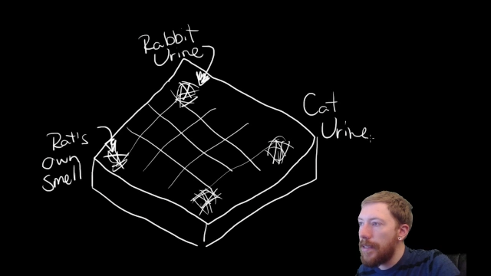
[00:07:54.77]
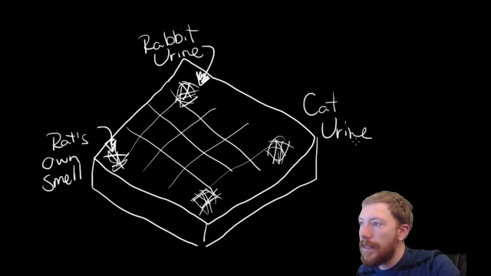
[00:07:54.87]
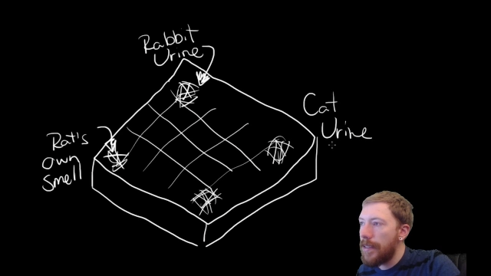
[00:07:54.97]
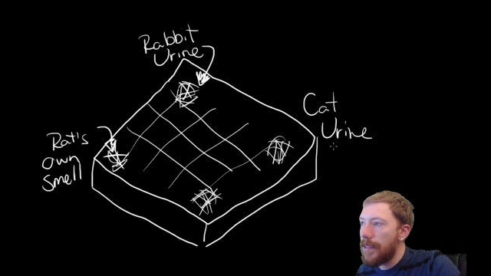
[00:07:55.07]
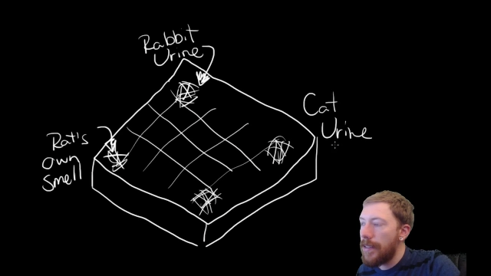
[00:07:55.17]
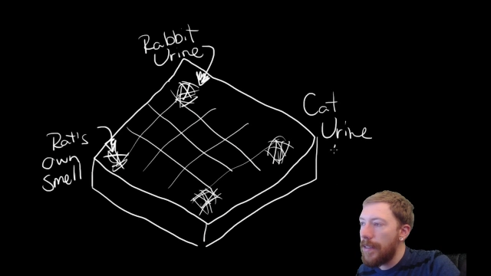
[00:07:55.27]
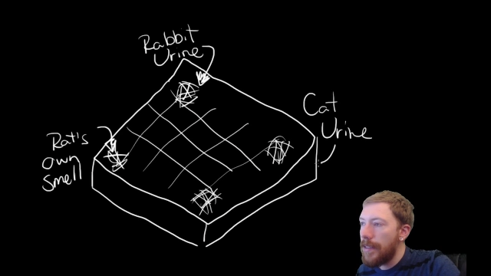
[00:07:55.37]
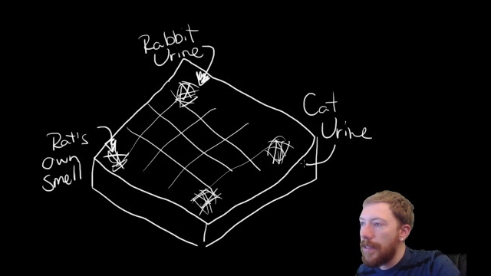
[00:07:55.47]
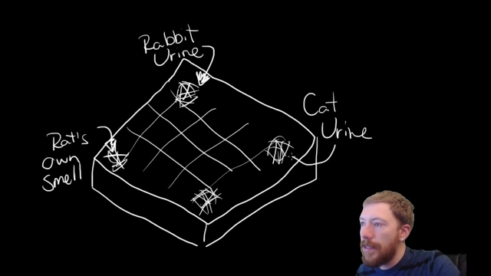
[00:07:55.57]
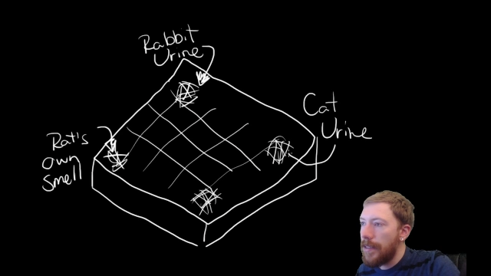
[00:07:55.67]

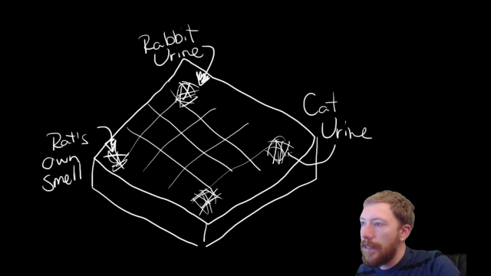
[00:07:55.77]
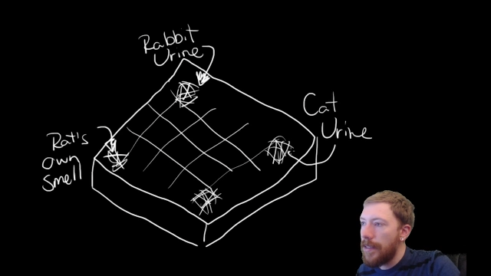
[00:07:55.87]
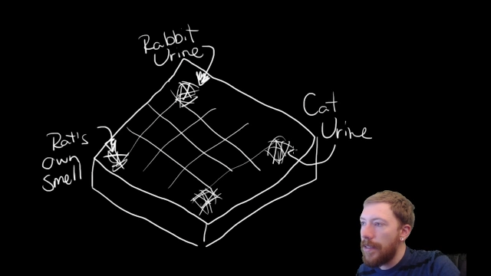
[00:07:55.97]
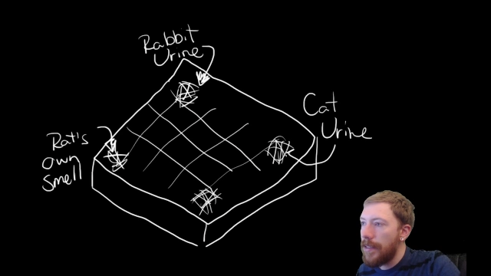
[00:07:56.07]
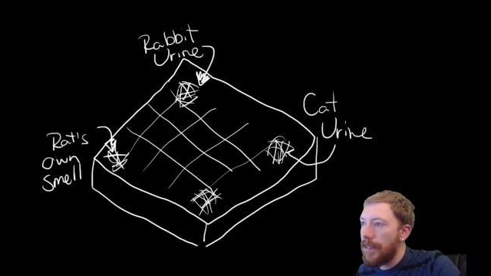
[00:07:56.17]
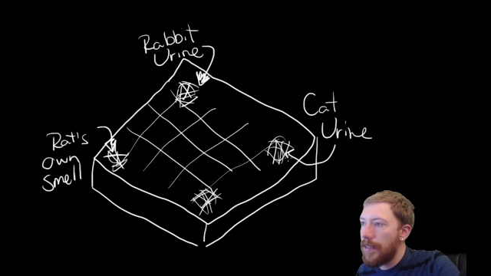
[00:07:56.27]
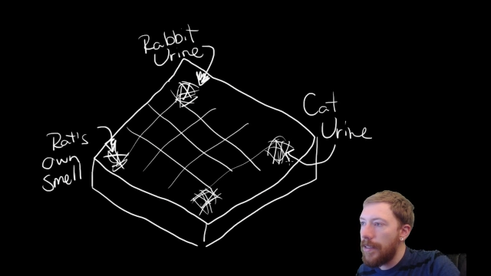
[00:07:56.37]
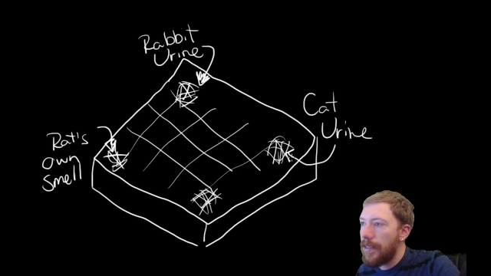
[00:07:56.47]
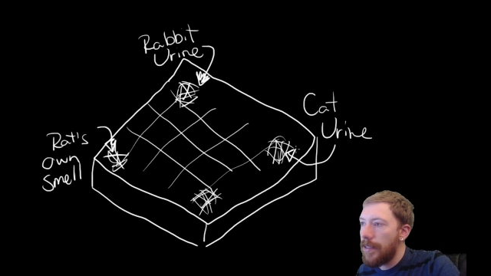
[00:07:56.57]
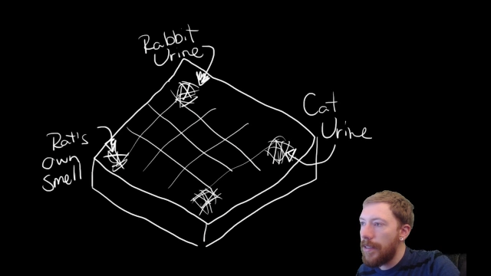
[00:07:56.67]

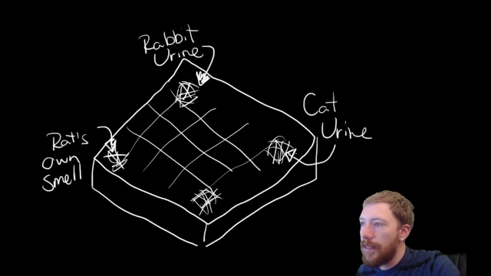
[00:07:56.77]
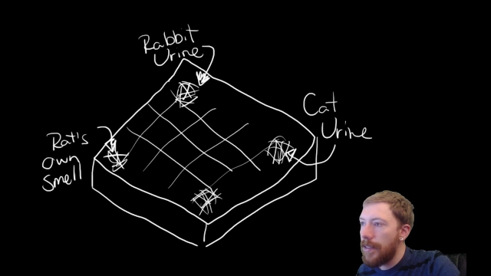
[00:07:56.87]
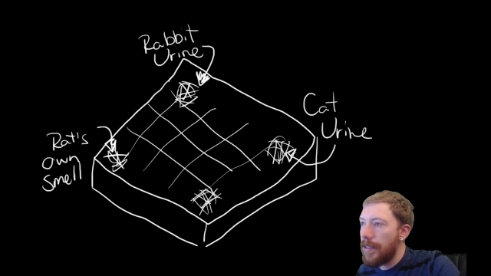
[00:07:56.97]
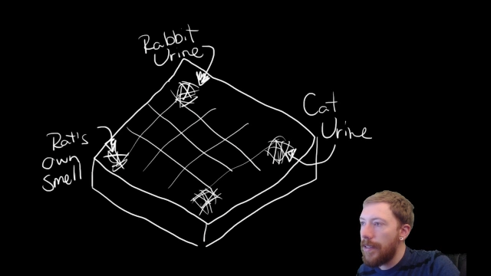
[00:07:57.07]
No one is speaking in this clip.